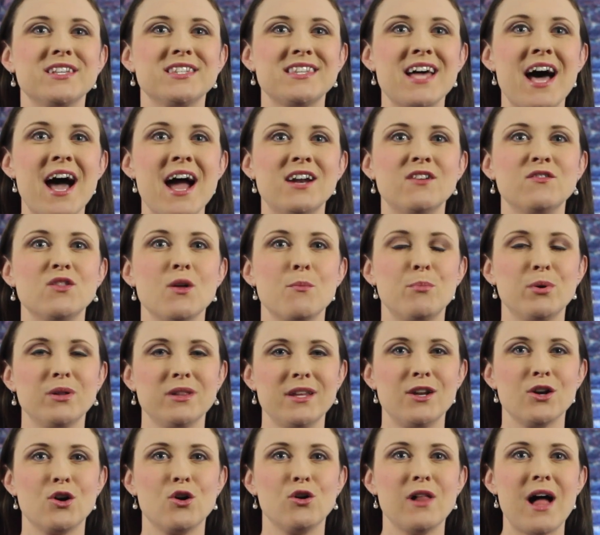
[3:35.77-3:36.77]
side of the
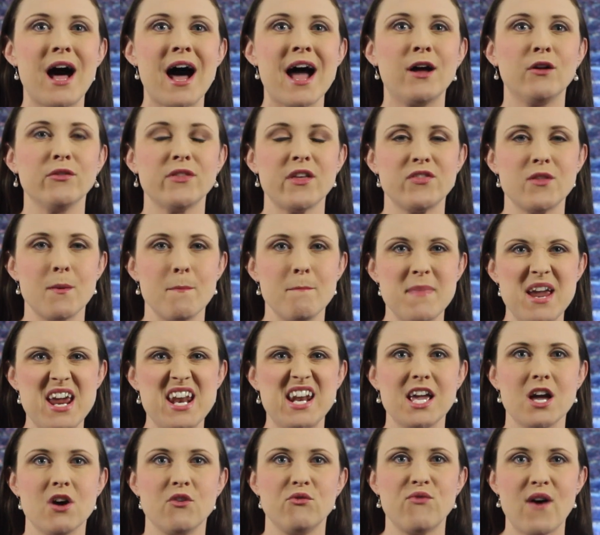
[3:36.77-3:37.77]
political aisle that the
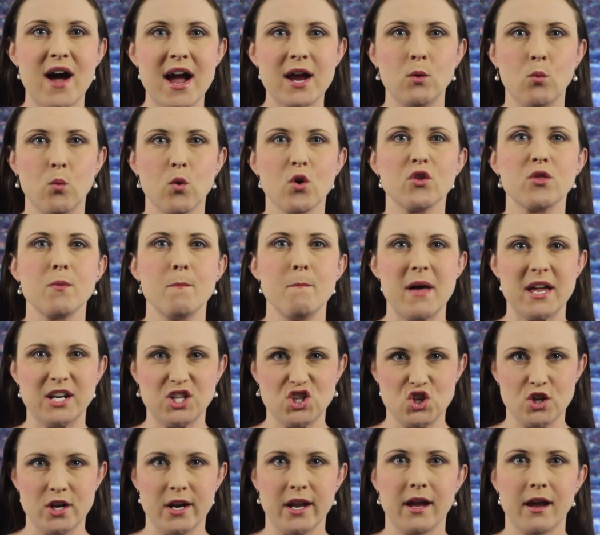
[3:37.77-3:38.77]
media find worth
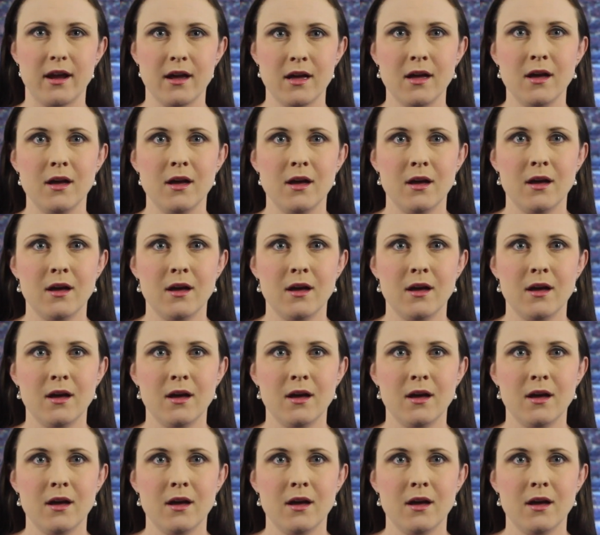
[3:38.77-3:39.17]
mentioning.